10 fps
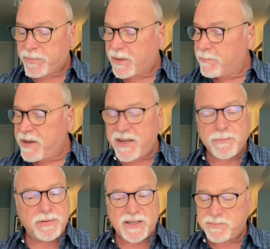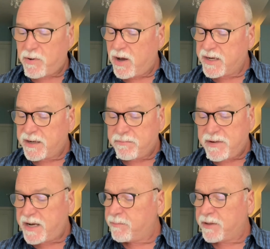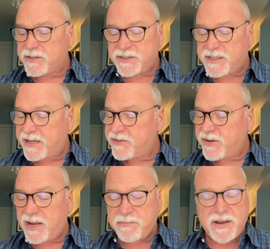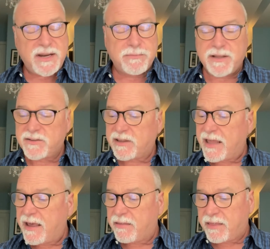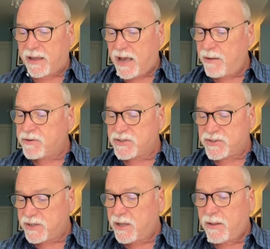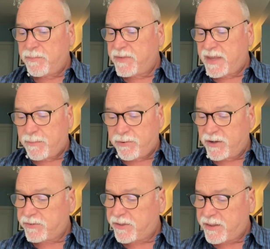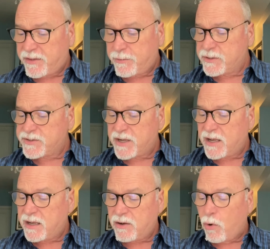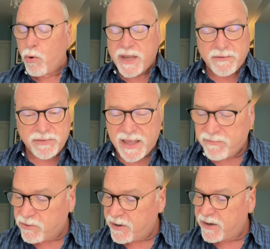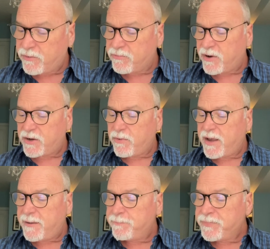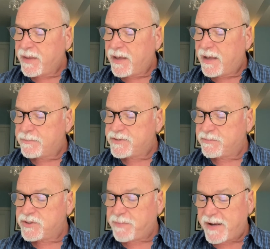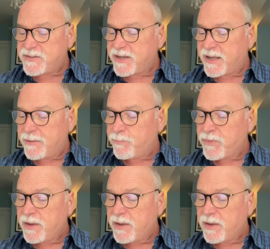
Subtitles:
medium plus body, medium plus intensity, medium plus length. Like, I was impressed with it. There was a oaky flavor right away, some spice again,